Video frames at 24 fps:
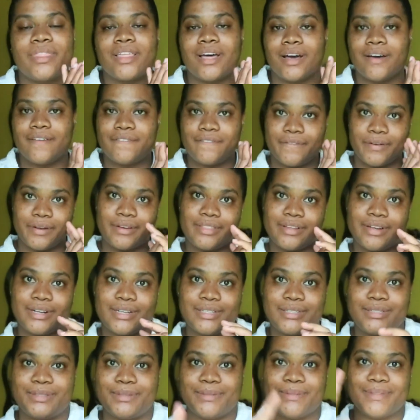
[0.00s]
without further
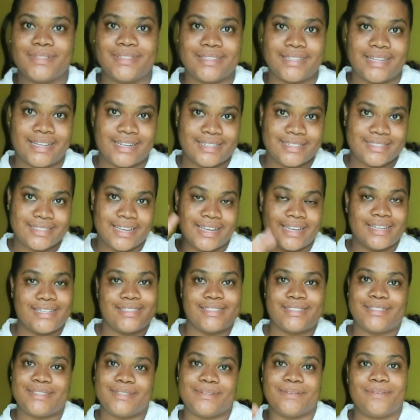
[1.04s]
ado, let us get
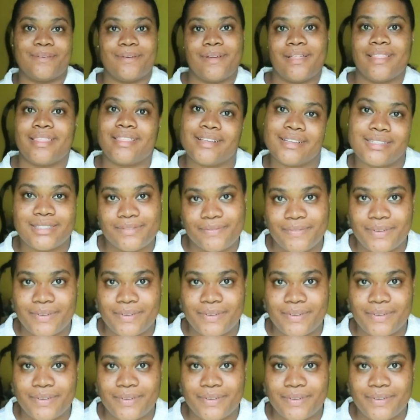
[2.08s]
into this